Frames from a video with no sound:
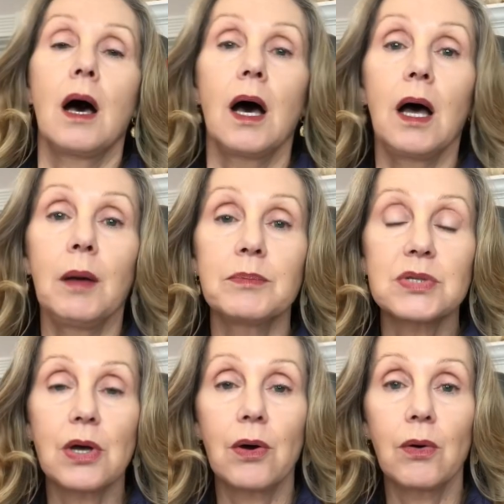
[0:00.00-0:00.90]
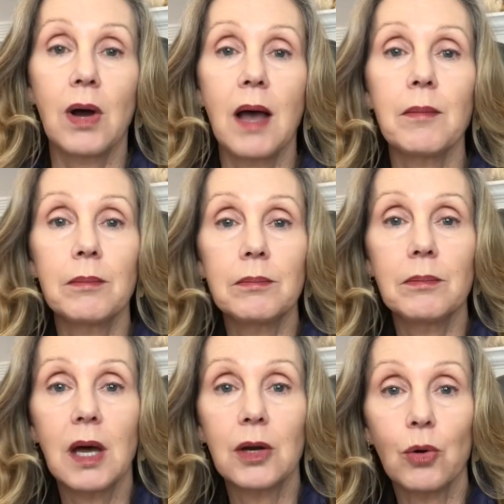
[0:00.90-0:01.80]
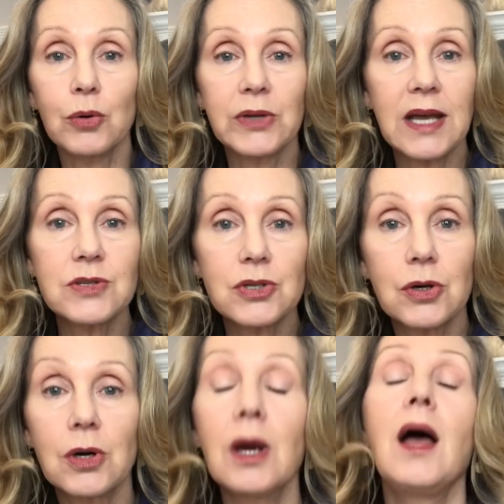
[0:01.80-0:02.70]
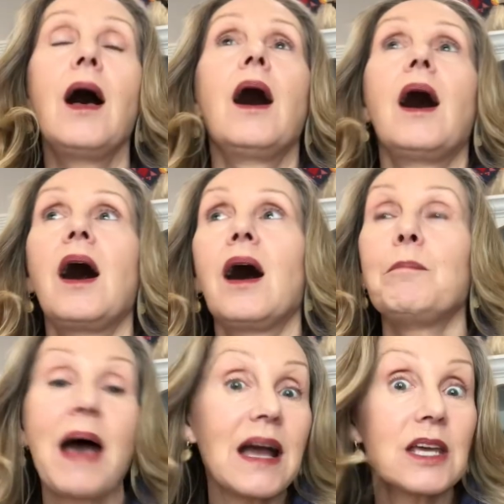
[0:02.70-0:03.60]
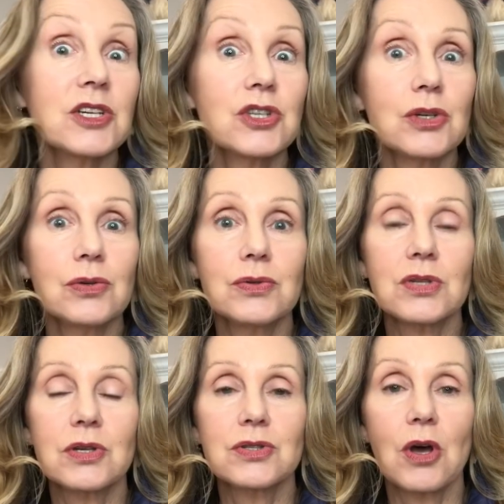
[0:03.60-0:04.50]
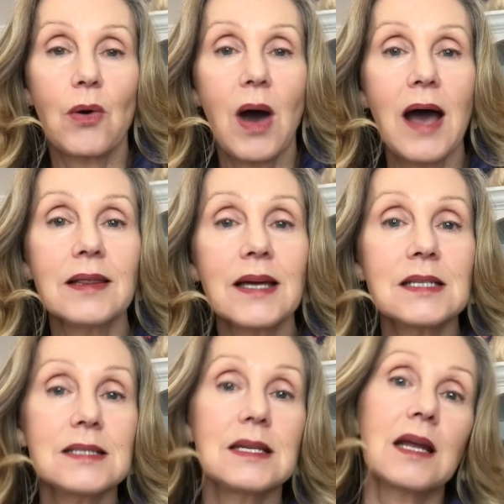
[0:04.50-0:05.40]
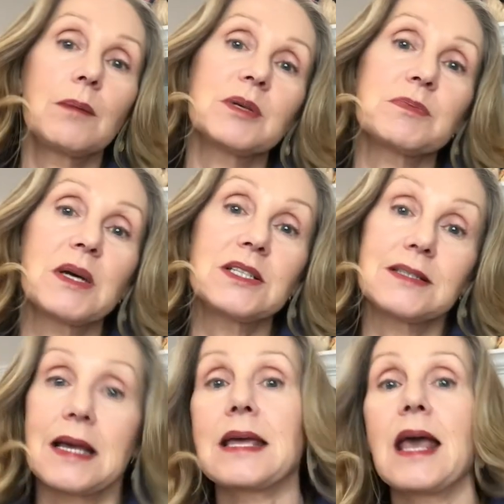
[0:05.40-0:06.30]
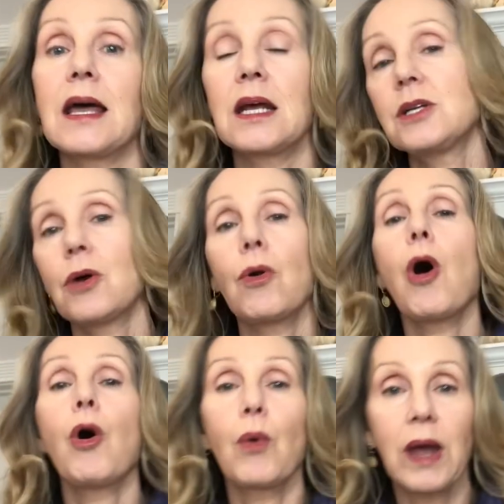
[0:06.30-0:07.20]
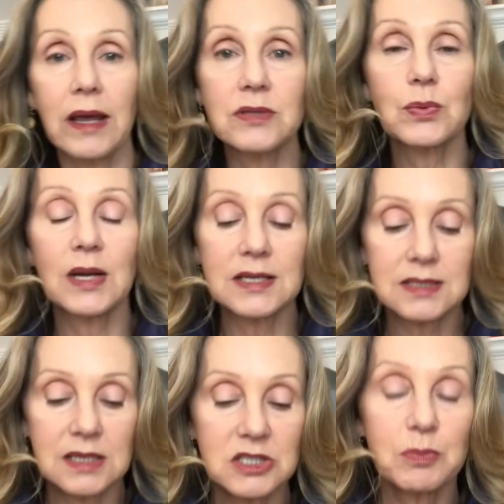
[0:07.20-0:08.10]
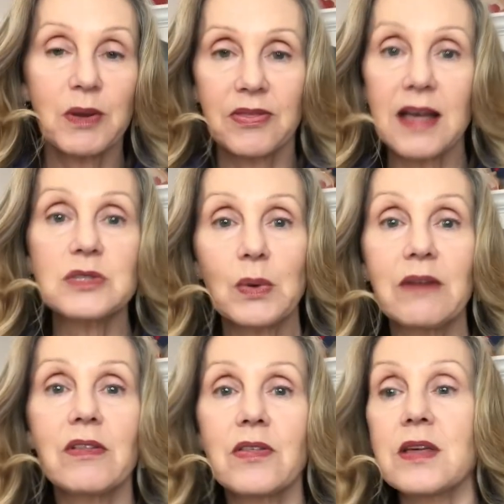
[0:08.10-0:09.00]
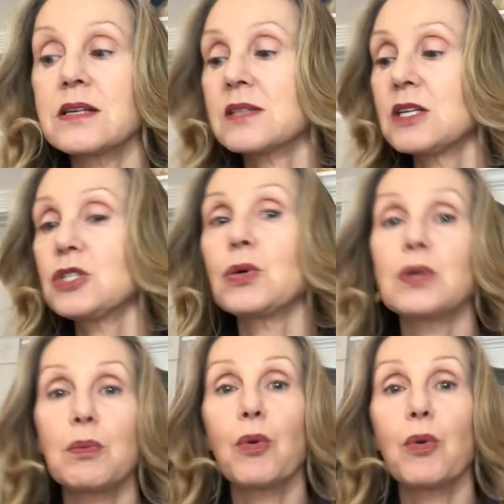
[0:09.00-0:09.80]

Um, so I'm an old dancer, uh, back issues. So I like to stand up as much as I can. I don't always when I stitch, but that's one of the things I do in the